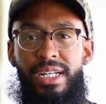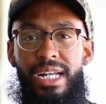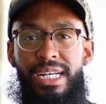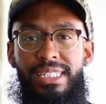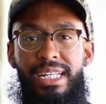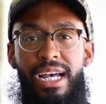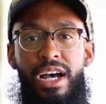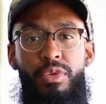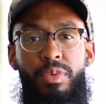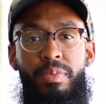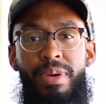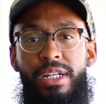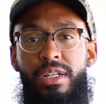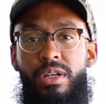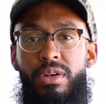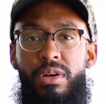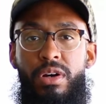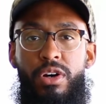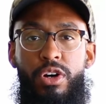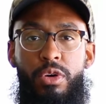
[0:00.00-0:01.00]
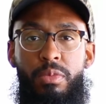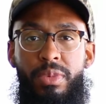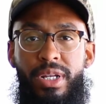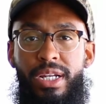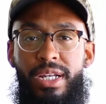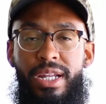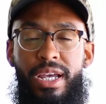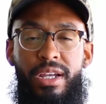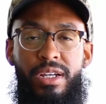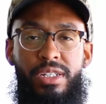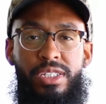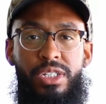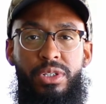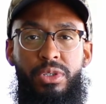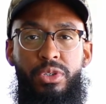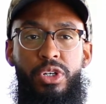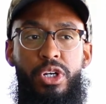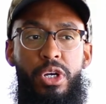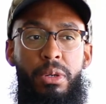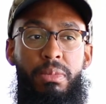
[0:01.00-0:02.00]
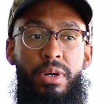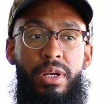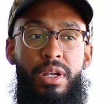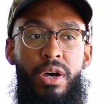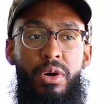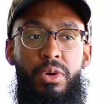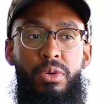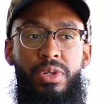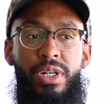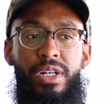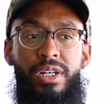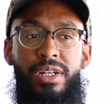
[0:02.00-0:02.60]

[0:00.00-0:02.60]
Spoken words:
I was like, I was about to go home in a day or two, but no,